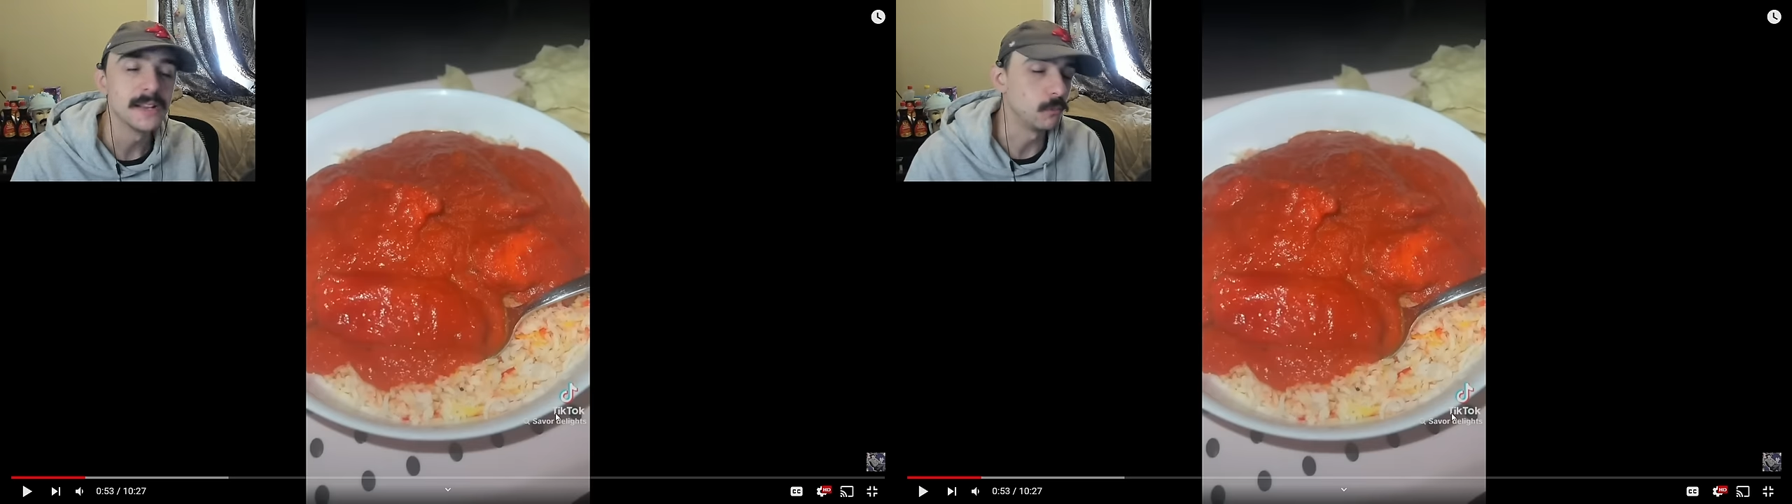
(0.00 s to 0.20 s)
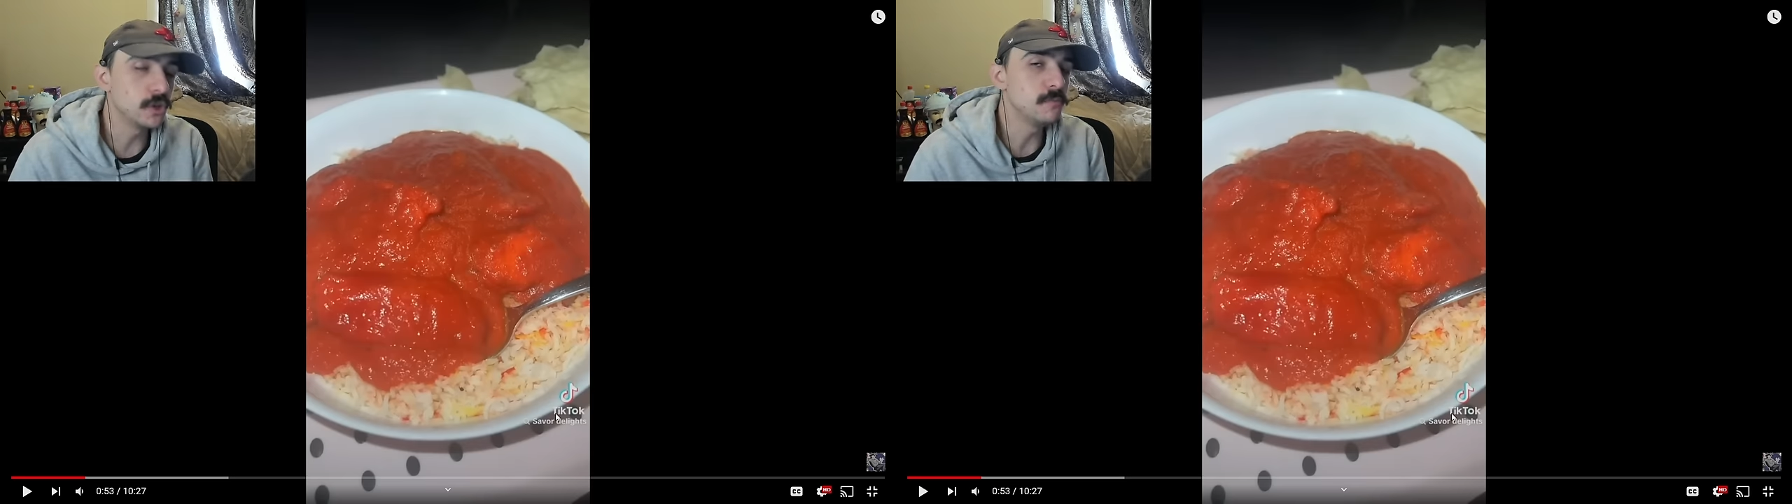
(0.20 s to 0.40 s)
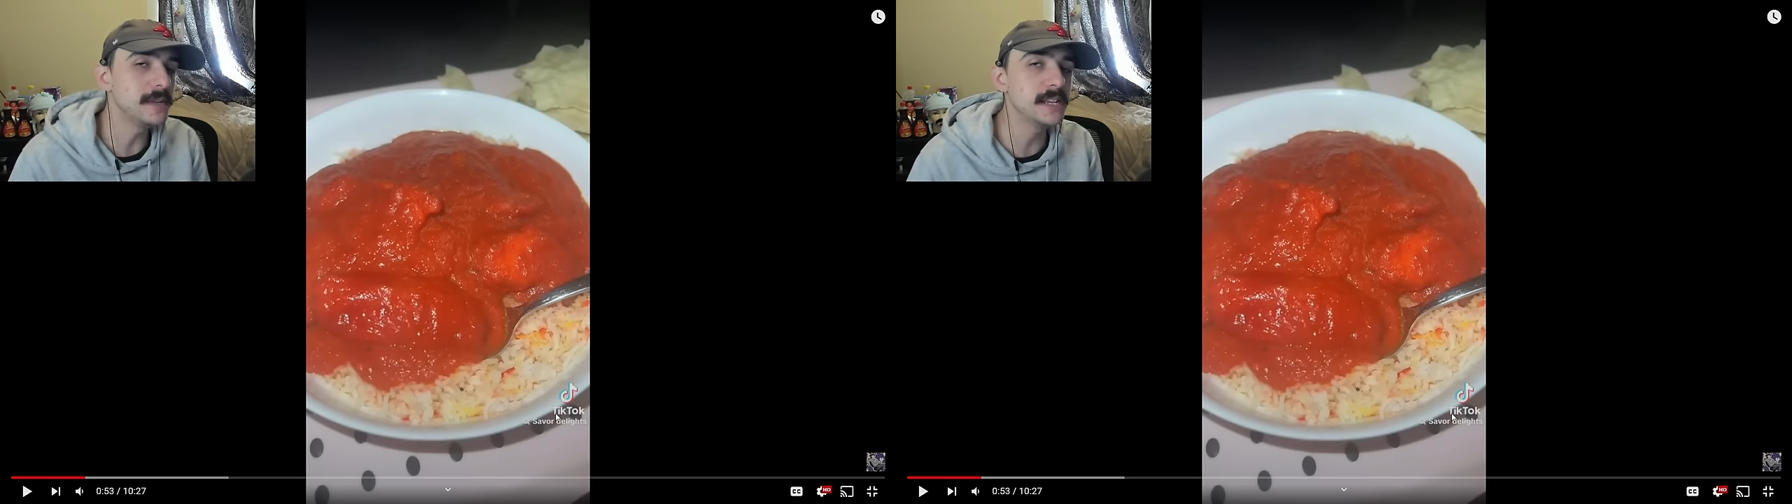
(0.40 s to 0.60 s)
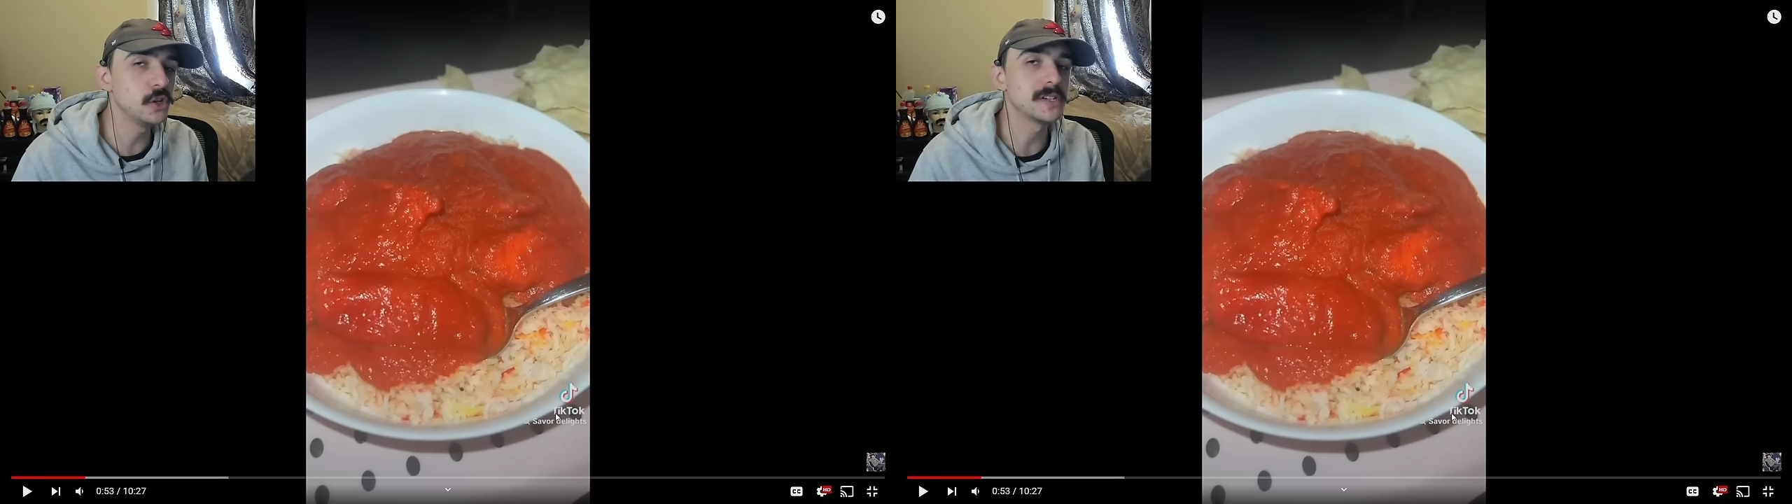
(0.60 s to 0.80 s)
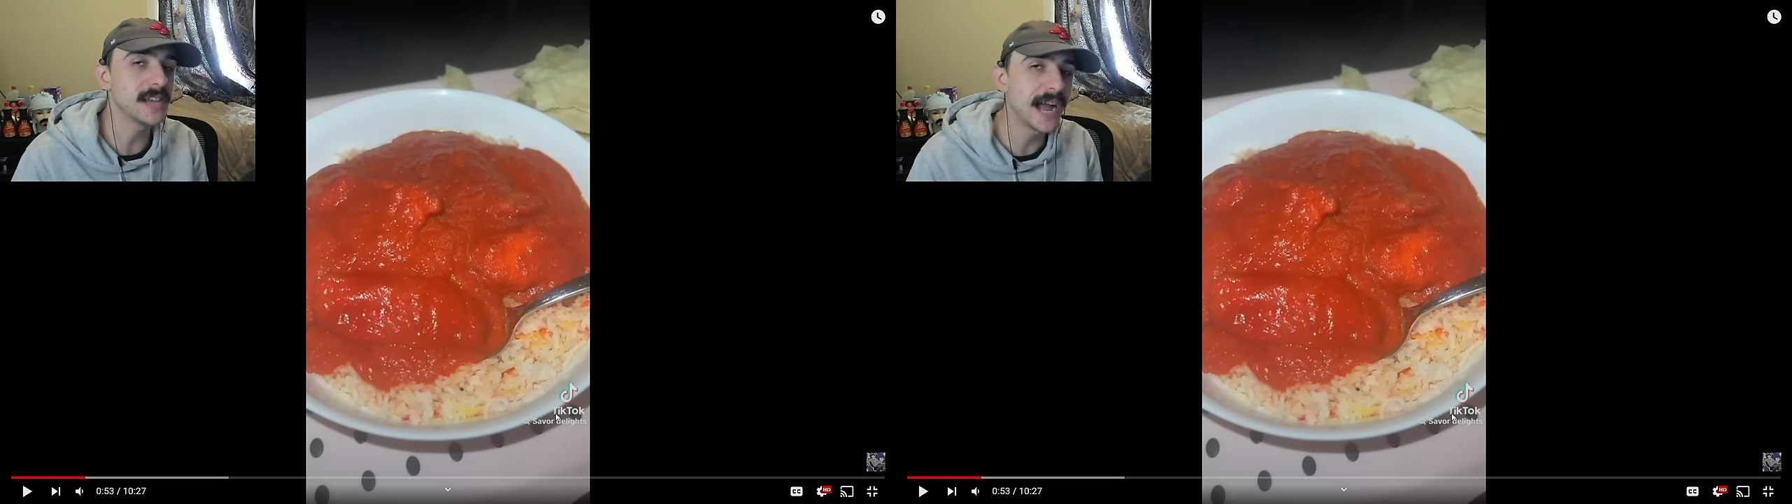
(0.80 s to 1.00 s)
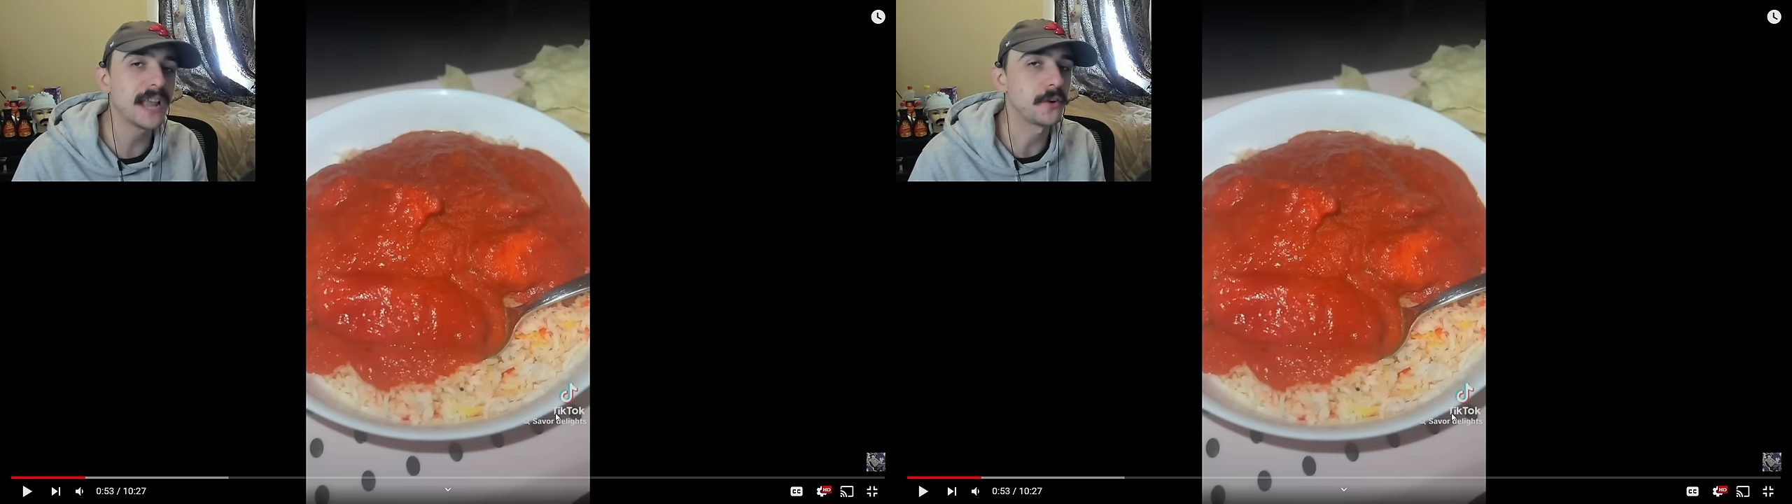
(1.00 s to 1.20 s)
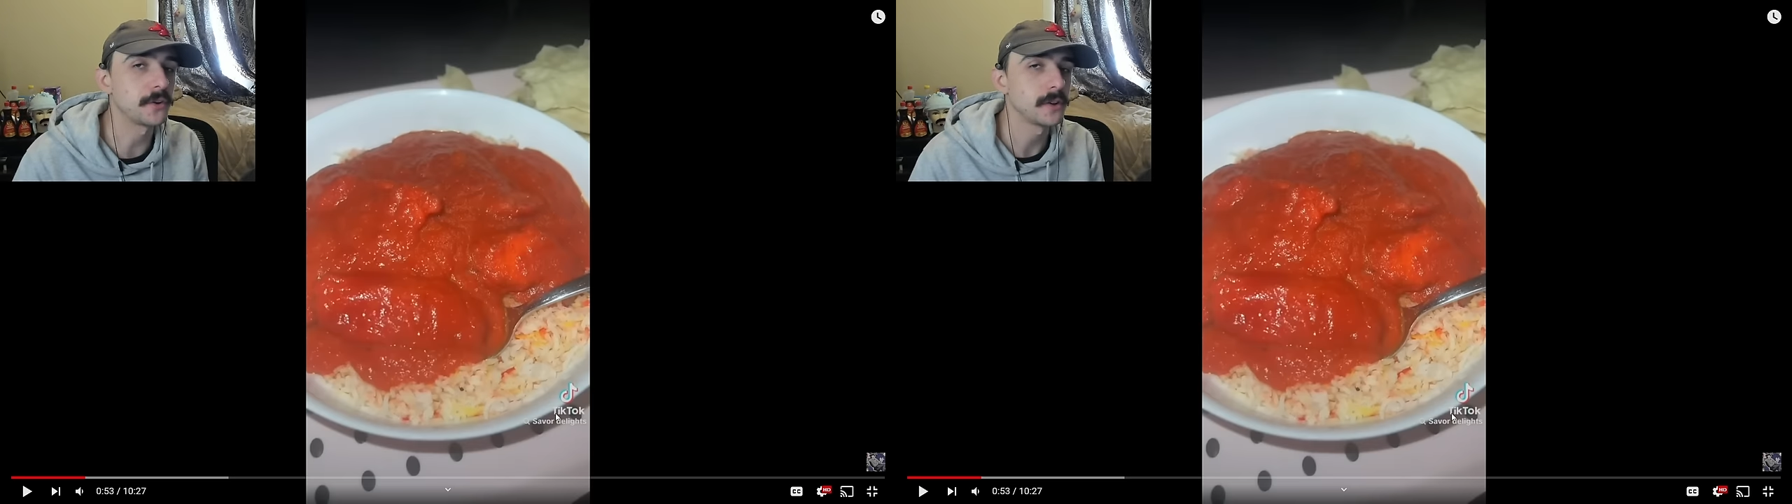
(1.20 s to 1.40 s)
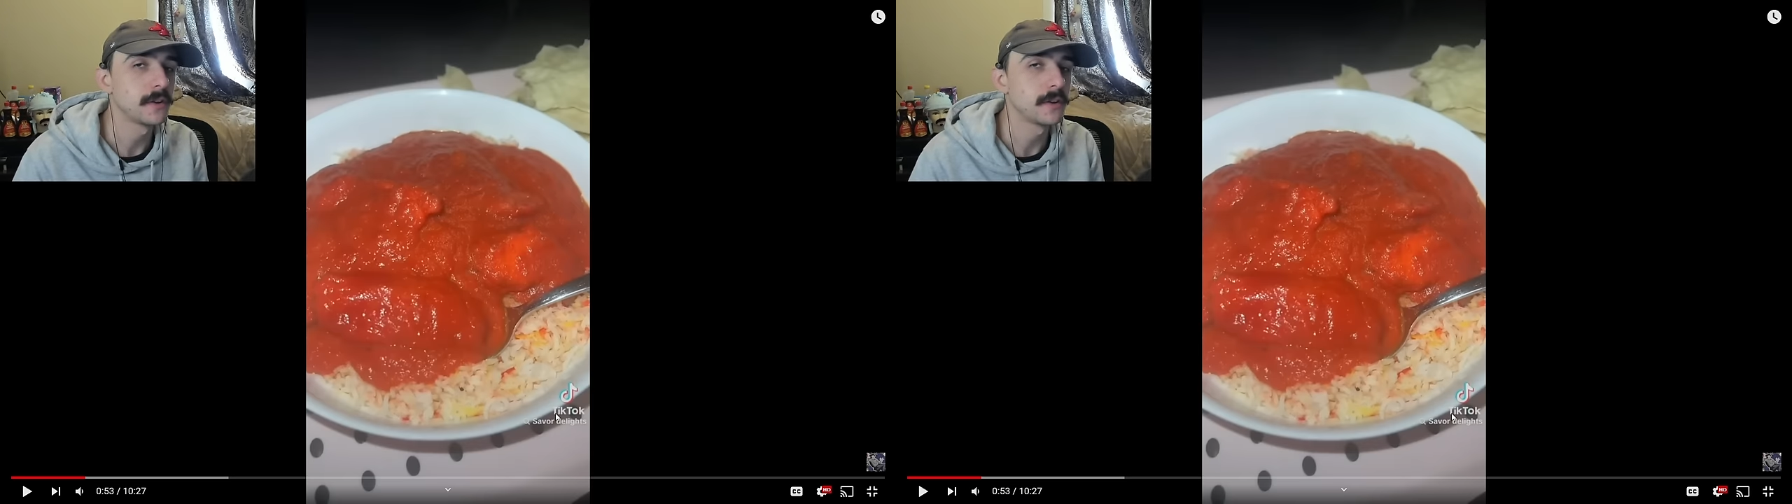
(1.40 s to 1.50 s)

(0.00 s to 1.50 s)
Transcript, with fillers: What do you mean you're tired?